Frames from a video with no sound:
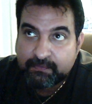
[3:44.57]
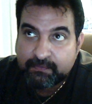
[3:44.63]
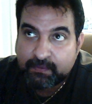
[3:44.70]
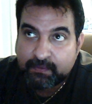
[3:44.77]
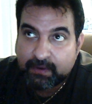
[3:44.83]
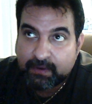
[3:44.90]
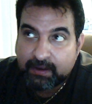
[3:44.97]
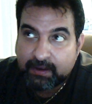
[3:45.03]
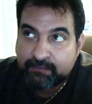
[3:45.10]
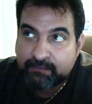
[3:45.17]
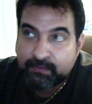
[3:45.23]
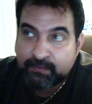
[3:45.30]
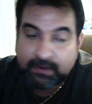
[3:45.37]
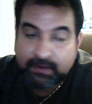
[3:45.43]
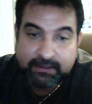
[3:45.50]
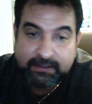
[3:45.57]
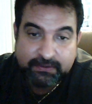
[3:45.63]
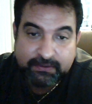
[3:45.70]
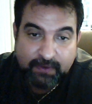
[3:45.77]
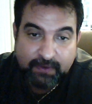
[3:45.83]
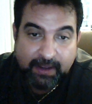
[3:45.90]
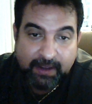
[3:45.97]
for uh, for uh,
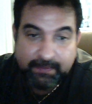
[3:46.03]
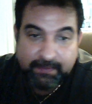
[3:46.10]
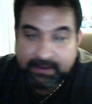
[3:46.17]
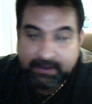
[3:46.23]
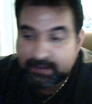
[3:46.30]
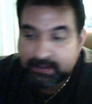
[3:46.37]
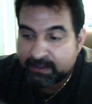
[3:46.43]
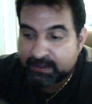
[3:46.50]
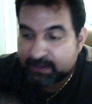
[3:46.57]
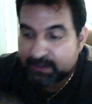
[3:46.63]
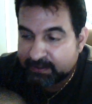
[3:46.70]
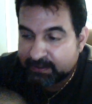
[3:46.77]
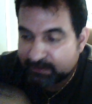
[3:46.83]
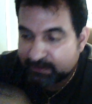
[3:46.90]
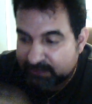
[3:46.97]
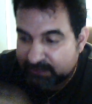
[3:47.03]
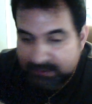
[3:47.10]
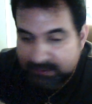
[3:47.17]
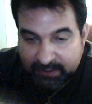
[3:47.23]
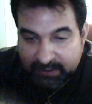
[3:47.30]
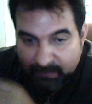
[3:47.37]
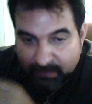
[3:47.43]
describing and uh, you know,
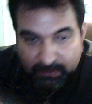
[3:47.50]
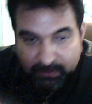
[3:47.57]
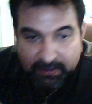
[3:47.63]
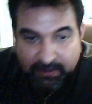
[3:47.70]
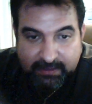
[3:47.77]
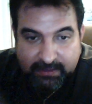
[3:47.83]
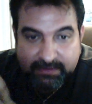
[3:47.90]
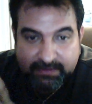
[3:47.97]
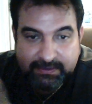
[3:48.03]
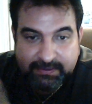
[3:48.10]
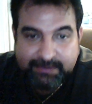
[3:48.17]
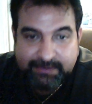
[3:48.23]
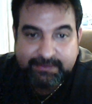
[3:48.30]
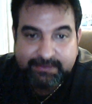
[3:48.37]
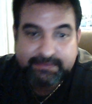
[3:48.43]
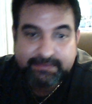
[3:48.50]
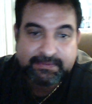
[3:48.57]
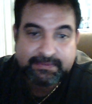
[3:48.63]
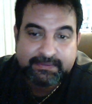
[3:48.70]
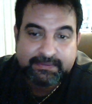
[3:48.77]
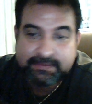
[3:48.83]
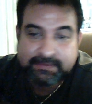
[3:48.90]
detail work and, you know,
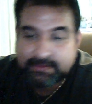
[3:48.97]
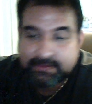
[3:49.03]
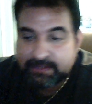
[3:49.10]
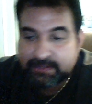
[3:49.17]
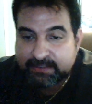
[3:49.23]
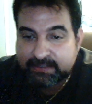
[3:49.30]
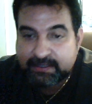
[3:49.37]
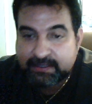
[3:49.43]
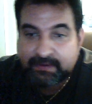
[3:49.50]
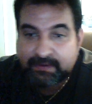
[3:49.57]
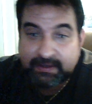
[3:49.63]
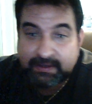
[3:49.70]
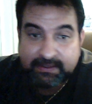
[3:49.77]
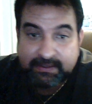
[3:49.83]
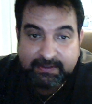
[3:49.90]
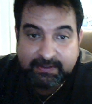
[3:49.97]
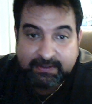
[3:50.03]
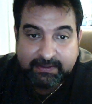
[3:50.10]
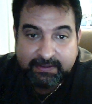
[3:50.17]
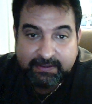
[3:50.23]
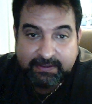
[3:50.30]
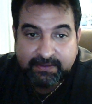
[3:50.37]
et cetera.
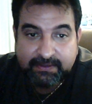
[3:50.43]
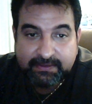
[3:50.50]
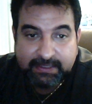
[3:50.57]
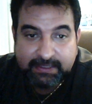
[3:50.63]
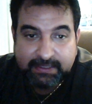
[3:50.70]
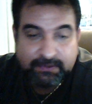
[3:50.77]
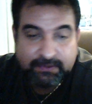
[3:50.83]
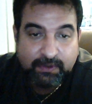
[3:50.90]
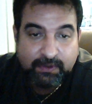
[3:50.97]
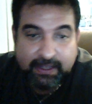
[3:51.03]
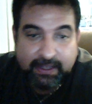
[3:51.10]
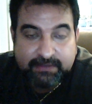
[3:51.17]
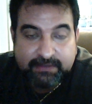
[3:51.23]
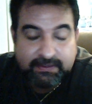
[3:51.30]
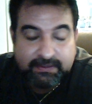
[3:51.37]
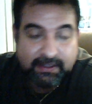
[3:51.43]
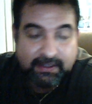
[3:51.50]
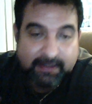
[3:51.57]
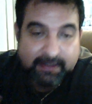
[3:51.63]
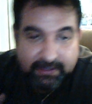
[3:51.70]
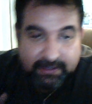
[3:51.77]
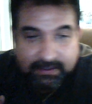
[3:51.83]
You know, it takes all kinds uh,
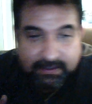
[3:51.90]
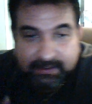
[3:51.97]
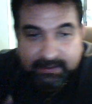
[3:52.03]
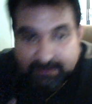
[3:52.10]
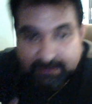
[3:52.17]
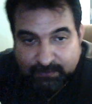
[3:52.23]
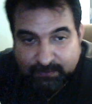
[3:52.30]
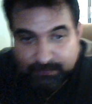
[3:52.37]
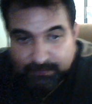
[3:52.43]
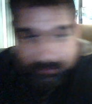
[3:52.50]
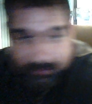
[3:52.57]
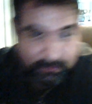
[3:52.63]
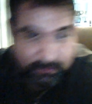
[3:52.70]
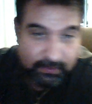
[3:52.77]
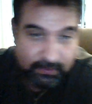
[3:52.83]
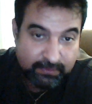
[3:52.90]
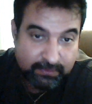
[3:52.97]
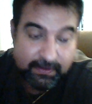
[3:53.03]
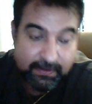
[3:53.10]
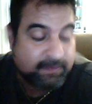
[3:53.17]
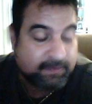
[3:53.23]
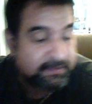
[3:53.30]
to fill this world
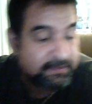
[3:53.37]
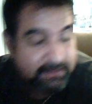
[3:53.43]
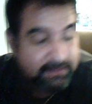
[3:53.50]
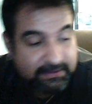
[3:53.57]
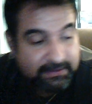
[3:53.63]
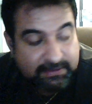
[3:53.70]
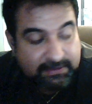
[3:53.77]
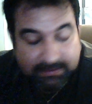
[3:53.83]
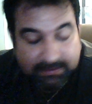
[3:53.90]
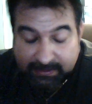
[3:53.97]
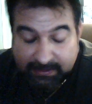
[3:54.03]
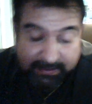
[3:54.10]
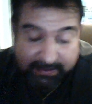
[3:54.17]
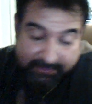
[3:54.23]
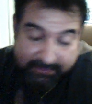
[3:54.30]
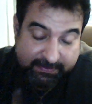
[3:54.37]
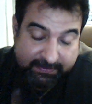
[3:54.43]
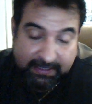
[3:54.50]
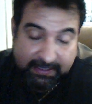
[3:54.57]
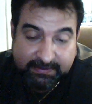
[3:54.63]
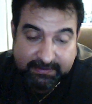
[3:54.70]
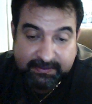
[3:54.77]
about, and that's
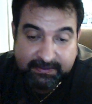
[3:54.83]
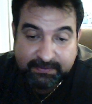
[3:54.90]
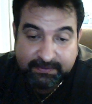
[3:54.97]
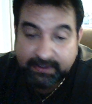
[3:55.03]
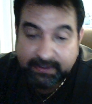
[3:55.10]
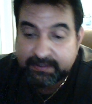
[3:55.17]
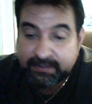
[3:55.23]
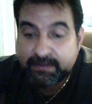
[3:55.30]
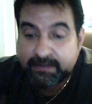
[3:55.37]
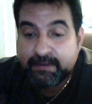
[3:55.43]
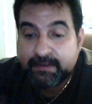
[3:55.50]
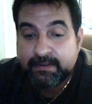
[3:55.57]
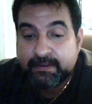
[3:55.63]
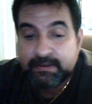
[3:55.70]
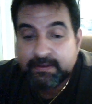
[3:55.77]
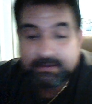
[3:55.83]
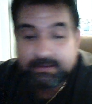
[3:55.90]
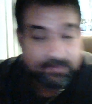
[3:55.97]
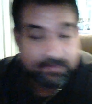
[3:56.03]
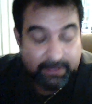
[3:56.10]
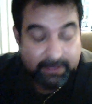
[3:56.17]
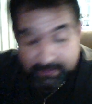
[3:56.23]
fantastic. It's great.
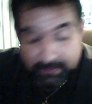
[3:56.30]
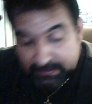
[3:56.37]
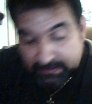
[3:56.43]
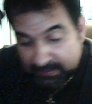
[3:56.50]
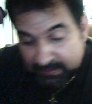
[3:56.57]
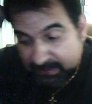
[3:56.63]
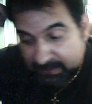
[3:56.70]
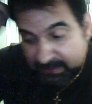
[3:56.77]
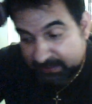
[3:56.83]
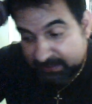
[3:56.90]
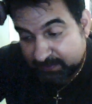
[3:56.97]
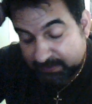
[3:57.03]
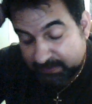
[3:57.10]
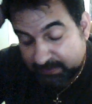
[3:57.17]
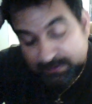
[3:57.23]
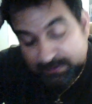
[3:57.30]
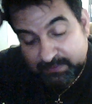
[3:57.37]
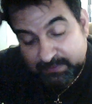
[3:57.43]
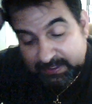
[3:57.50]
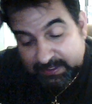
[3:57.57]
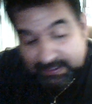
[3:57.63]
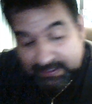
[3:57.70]
So, anyways, uh, Neil, you know,
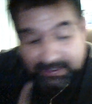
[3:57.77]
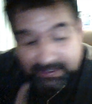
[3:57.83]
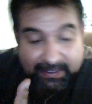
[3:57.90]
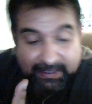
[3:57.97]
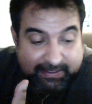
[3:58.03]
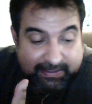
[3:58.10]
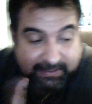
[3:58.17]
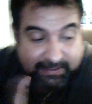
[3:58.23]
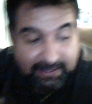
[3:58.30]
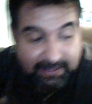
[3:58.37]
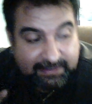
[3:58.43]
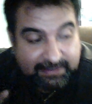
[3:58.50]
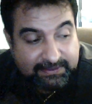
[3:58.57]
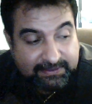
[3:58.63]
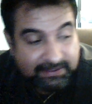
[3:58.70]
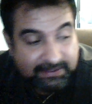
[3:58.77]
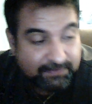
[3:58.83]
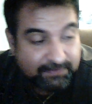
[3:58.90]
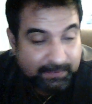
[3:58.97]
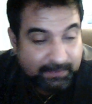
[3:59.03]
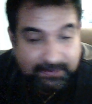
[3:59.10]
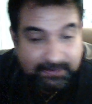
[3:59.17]
really, there's nothing
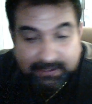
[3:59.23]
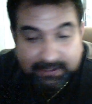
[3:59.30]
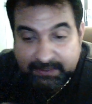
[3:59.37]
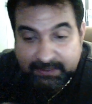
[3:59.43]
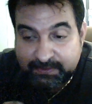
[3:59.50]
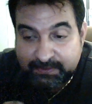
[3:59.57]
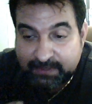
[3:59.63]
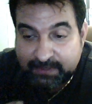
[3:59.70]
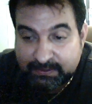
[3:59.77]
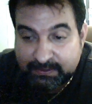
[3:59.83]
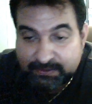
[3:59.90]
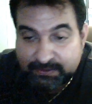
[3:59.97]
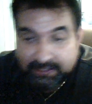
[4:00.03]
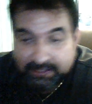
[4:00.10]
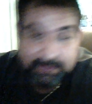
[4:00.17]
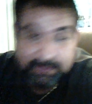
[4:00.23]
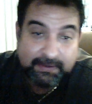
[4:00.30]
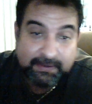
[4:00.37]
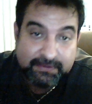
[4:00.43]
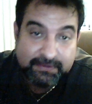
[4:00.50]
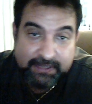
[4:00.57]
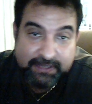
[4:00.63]
for me to tell you uh, change
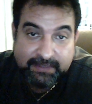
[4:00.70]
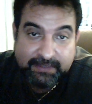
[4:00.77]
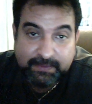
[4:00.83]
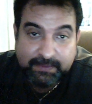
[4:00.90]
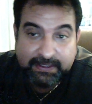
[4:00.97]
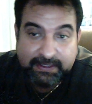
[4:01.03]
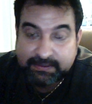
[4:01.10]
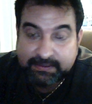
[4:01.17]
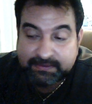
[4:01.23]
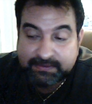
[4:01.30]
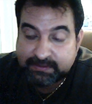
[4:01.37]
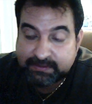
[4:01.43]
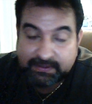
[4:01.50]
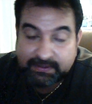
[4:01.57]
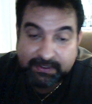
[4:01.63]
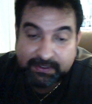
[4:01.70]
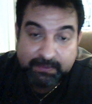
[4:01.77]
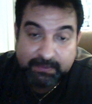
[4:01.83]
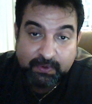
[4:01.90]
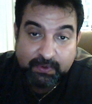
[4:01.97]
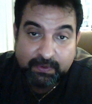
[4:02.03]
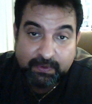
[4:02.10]
about your channel, man. Just, you know,
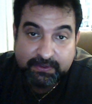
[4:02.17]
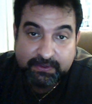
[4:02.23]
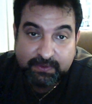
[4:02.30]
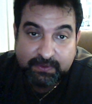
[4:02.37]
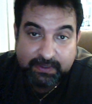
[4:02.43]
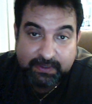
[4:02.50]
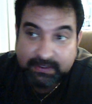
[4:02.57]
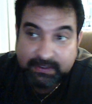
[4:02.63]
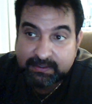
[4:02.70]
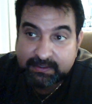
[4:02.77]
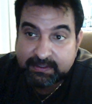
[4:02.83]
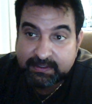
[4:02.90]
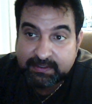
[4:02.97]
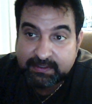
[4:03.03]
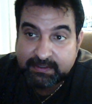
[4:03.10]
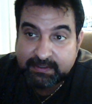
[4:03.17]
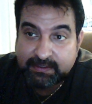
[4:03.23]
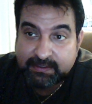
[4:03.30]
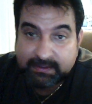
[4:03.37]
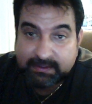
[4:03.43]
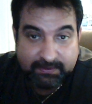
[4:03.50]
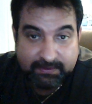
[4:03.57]
keep doing what you're doing.
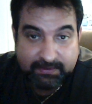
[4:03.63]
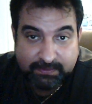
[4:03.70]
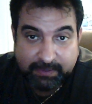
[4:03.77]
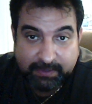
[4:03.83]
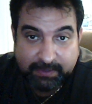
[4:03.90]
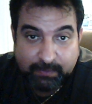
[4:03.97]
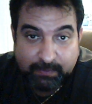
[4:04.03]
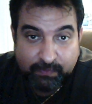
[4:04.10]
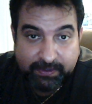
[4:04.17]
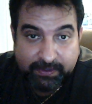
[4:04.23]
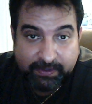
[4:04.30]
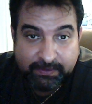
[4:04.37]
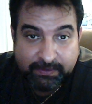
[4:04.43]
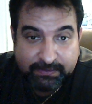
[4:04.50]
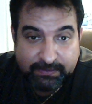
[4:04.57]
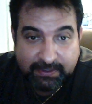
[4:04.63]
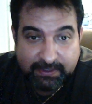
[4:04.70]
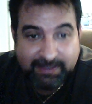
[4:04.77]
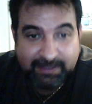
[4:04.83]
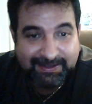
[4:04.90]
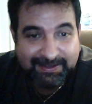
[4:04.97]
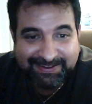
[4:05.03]
Just make more videos.
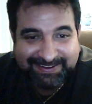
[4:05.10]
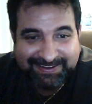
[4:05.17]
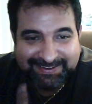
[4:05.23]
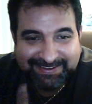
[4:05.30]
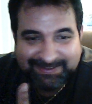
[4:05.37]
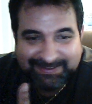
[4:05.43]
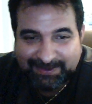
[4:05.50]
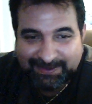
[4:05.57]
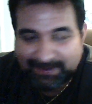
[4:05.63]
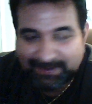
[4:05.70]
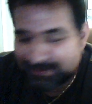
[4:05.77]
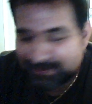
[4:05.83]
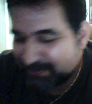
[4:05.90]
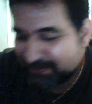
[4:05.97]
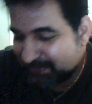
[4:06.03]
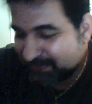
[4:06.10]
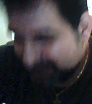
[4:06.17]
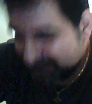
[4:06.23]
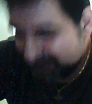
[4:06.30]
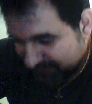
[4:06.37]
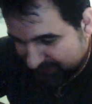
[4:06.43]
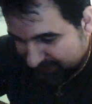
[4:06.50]
So, you know,
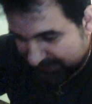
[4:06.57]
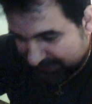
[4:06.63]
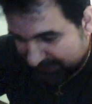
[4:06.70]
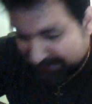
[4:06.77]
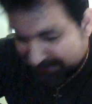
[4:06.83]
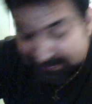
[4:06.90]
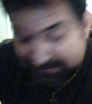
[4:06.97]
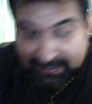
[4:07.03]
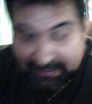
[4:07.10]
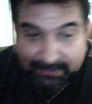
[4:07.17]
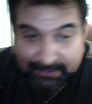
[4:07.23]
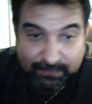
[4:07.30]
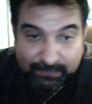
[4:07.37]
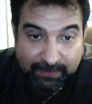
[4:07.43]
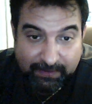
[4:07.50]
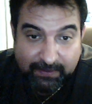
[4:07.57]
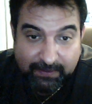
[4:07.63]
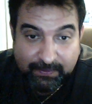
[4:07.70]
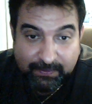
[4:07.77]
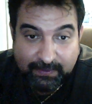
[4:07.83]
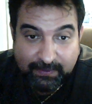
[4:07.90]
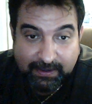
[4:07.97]
like I said, I do
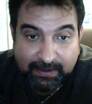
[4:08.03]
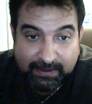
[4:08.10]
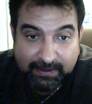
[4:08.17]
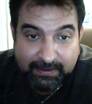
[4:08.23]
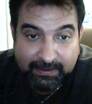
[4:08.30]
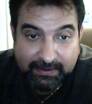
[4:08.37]
follow. Uh,